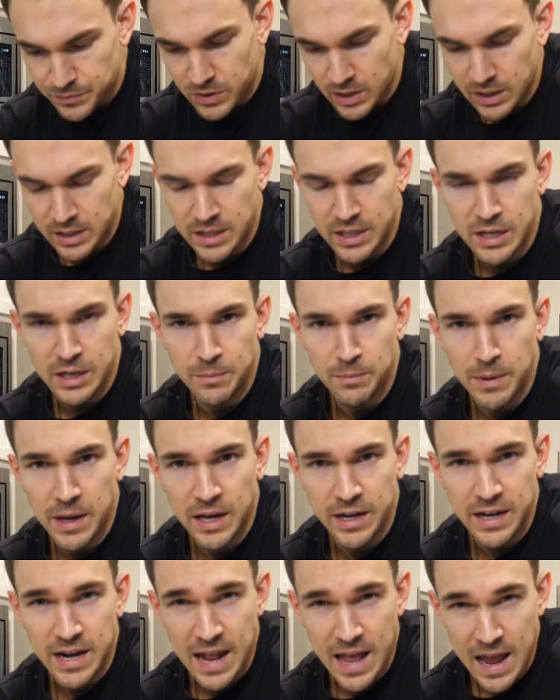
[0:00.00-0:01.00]
and then in
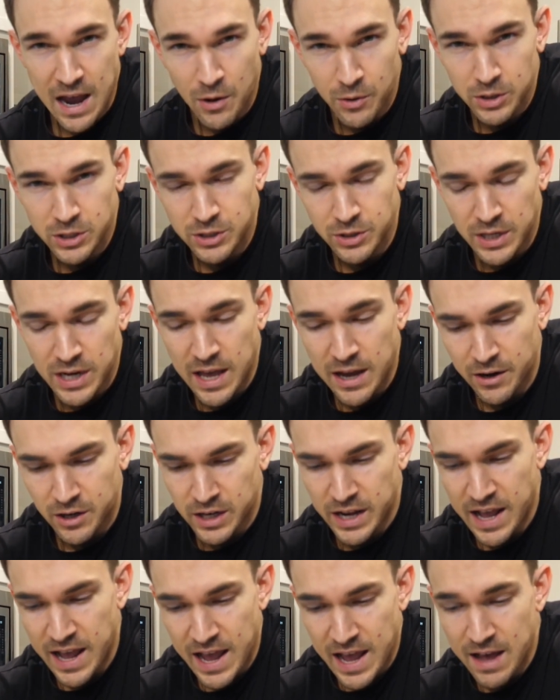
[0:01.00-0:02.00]
about an hour to an hour
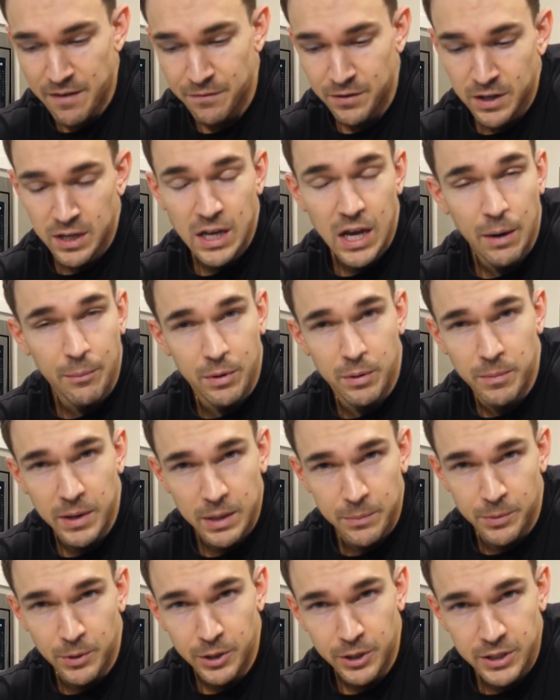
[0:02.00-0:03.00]
and a half, I'm gonna
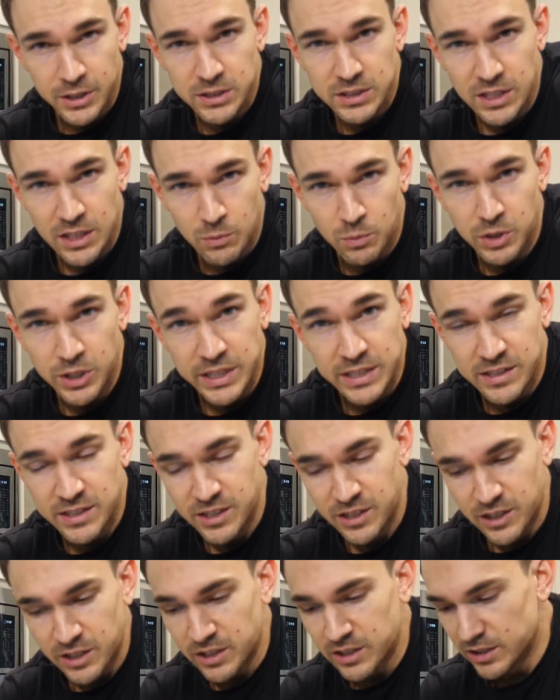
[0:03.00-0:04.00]
make burgers and we'll eat
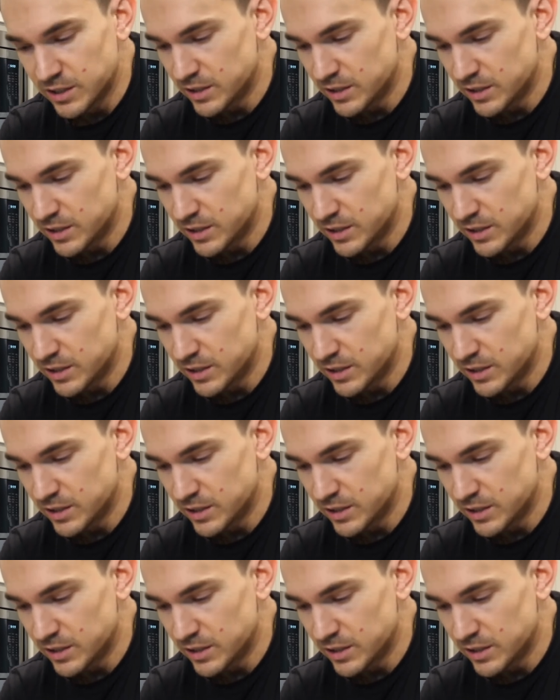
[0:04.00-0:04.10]
dinner.